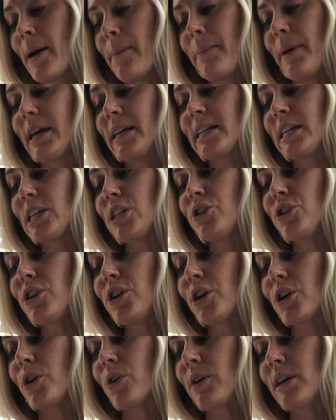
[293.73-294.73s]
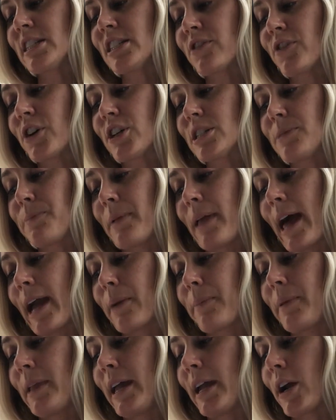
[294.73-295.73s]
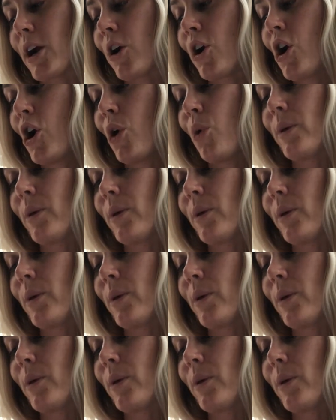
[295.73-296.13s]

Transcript: but he knew his first black player